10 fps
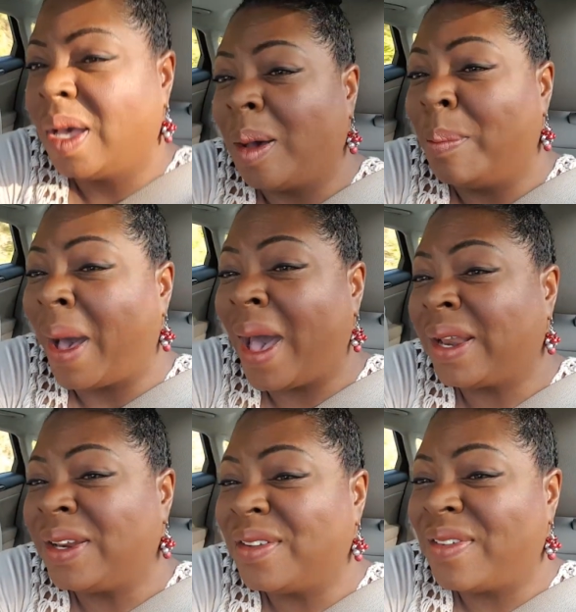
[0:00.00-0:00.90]

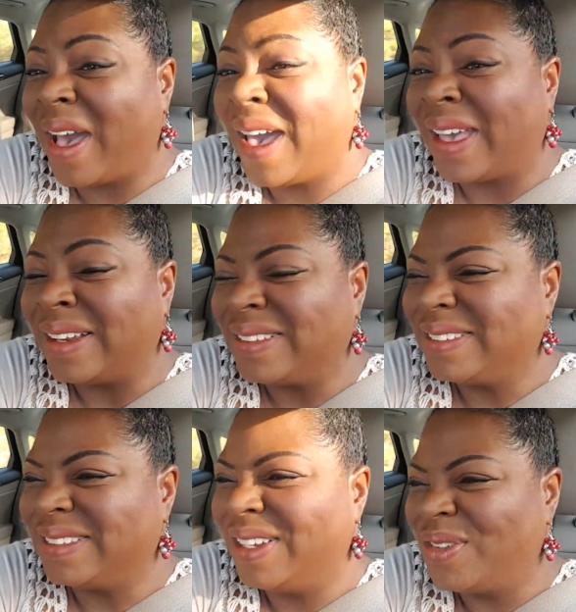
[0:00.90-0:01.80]
Abide in the
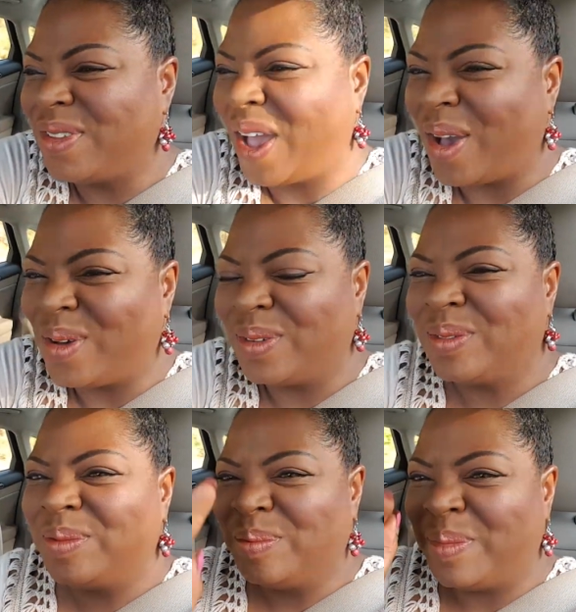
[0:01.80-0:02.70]
vine. Love y'all.
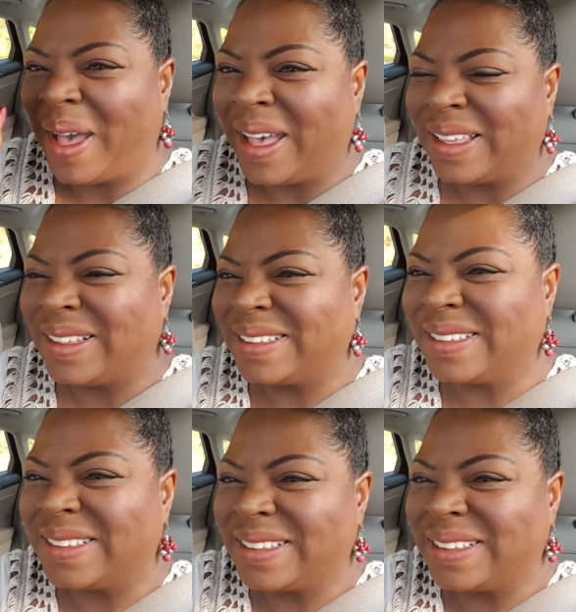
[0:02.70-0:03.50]
Bye.